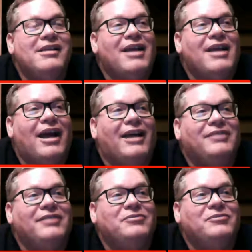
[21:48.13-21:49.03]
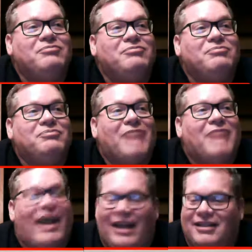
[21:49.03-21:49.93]
I
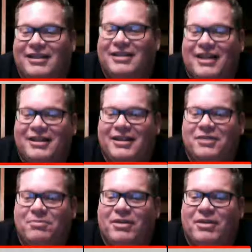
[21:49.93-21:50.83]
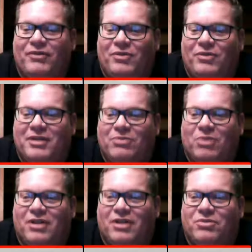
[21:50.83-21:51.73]
hate to say this, but if you didn't
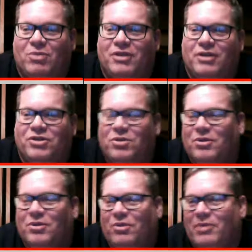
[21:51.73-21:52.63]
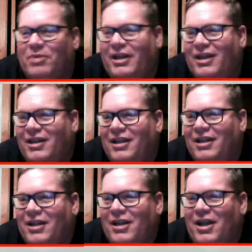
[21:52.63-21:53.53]
watch 1, 2, or 3,
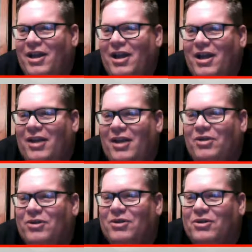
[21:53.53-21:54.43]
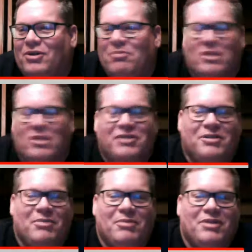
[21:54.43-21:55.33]
you're going to miss
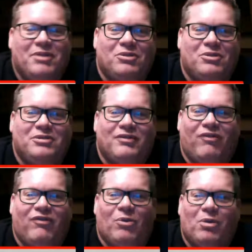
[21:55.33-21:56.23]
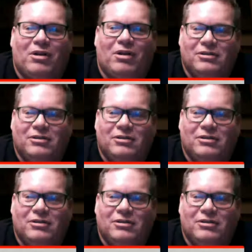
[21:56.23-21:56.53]
some of the jokes in 4.